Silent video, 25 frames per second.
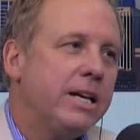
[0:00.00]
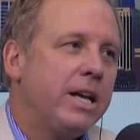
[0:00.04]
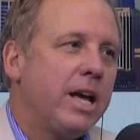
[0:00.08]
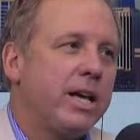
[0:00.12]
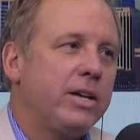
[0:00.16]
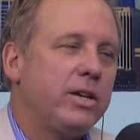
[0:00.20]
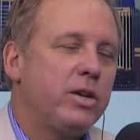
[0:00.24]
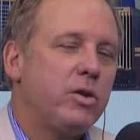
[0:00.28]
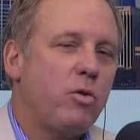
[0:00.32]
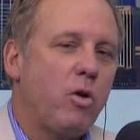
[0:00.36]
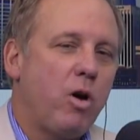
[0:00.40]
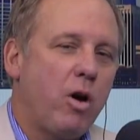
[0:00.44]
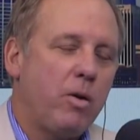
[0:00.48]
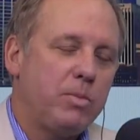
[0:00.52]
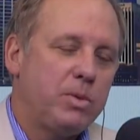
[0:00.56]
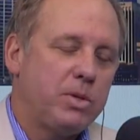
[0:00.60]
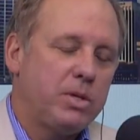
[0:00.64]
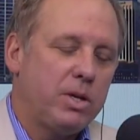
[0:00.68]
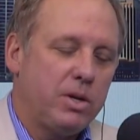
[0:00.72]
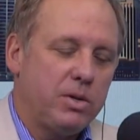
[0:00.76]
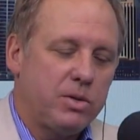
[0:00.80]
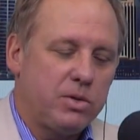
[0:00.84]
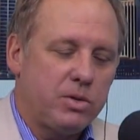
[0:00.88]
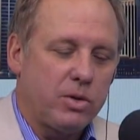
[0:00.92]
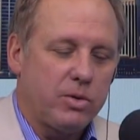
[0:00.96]
And new home
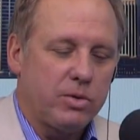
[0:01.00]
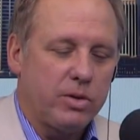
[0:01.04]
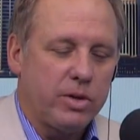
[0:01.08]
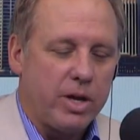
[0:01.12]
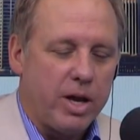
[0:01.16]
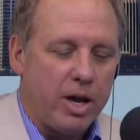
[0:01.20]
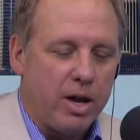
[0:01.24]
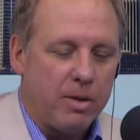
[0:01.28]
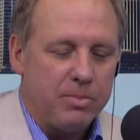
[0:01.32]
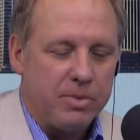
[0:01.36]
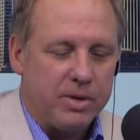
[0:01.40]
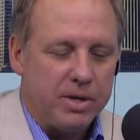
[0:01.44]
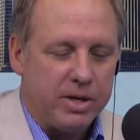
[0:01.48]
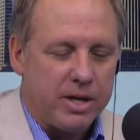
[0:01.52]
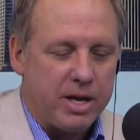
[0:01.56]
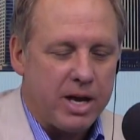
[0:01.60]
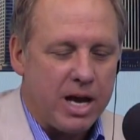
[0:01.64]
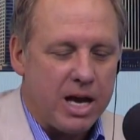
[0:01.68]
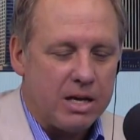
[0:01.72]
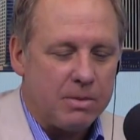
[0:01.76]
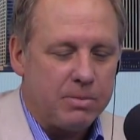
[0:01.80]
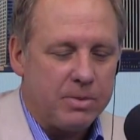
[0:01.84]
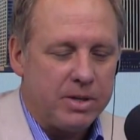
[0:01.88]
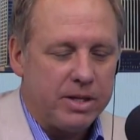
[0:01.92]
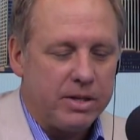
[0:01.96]
sales certainly help the
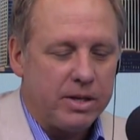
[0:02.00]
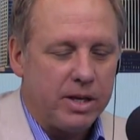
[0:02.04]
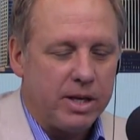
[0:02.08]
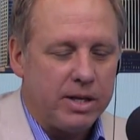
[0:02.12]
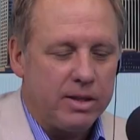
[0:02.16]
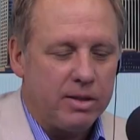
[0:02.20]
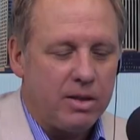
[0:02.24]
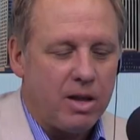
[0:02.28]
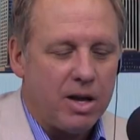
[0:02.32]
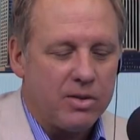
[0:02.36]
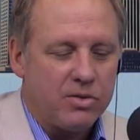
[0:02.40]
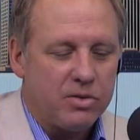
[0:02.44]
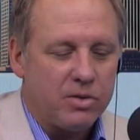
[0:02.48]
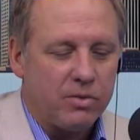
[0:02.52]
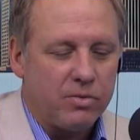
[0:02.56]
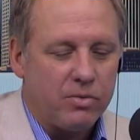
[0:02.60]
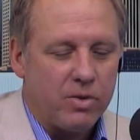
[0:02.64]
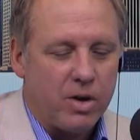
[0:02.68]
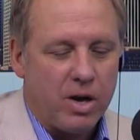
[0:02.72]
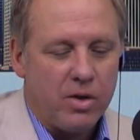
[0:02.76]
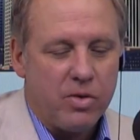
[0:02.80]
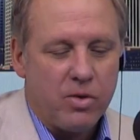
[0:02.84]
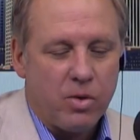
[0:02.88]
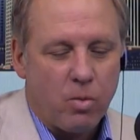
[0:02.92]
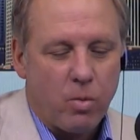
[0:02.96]
economy in, in lots of
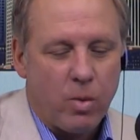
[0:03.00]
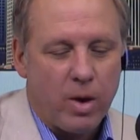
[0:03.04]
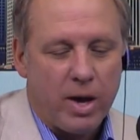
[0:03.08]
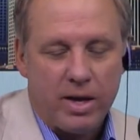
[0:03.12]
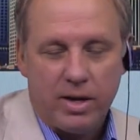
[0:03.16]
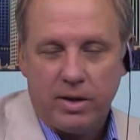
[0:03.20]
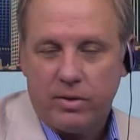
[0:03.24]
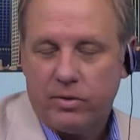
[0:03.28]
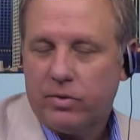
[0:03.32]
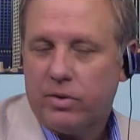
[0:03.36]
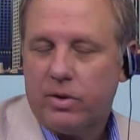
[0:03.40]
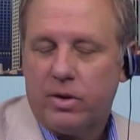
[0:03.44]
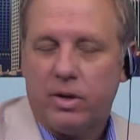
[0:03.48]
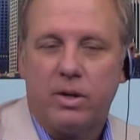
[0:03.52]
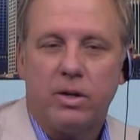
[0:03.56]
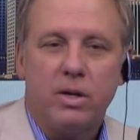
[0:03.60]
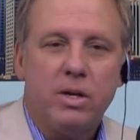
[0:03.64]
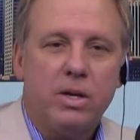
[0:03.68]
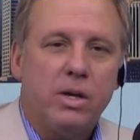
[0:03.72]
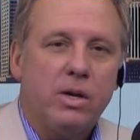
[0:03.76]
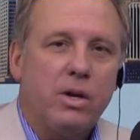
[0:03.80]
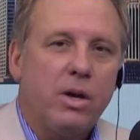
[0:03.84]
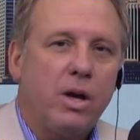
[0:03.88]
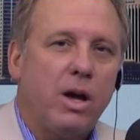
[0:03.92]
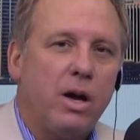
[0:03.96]
other ways, uh,
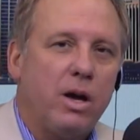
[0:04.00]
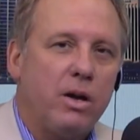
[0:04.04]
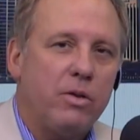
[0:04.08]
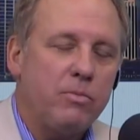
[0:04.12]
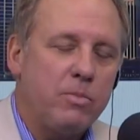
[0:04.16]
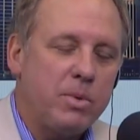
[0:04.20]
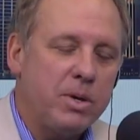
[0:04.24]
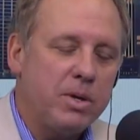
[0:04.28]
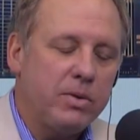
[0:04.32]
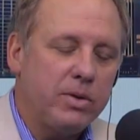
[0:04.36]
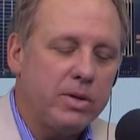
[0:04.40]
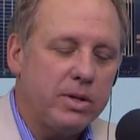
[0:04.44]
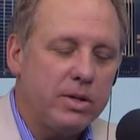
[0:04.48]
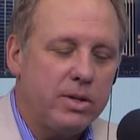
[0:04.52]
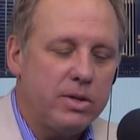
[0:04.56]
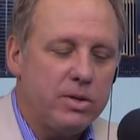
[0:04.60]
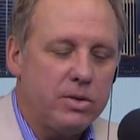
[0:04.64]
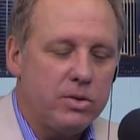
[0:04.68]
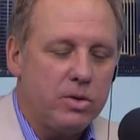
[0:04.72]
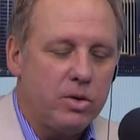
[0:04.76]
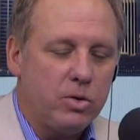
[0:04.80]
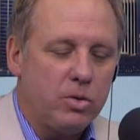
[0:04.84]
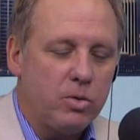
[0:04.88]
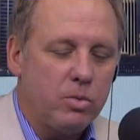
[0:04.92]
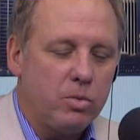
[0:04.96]
uh, building these
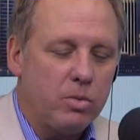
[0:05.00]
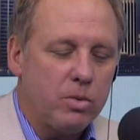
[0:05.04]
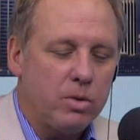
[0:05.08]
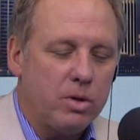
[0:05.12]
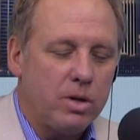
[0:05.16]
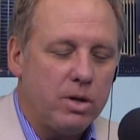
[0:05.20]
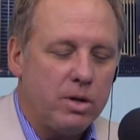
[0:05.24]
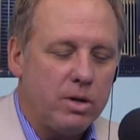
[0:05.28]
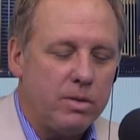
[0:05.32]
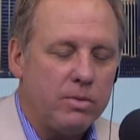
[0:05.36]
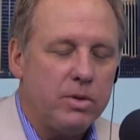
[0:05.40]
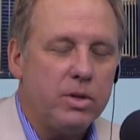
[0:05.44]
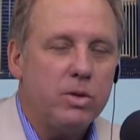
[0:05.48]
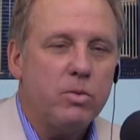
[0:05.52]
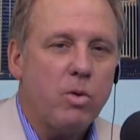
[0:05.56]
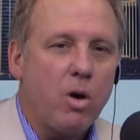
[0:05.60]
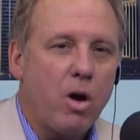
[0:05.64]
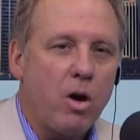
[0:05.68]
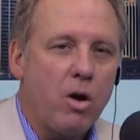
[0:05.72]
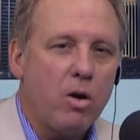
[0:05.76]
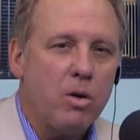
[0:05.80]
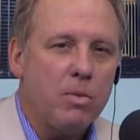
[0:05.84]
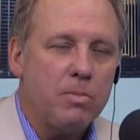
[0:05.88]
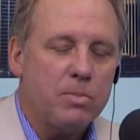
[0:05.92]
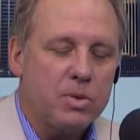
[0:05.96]
new uh, new
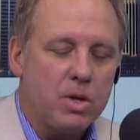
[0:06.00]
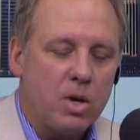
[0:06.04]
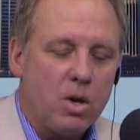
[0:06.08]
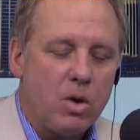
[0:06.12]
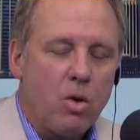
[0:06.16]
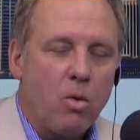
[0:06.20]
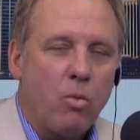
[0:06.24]
homes.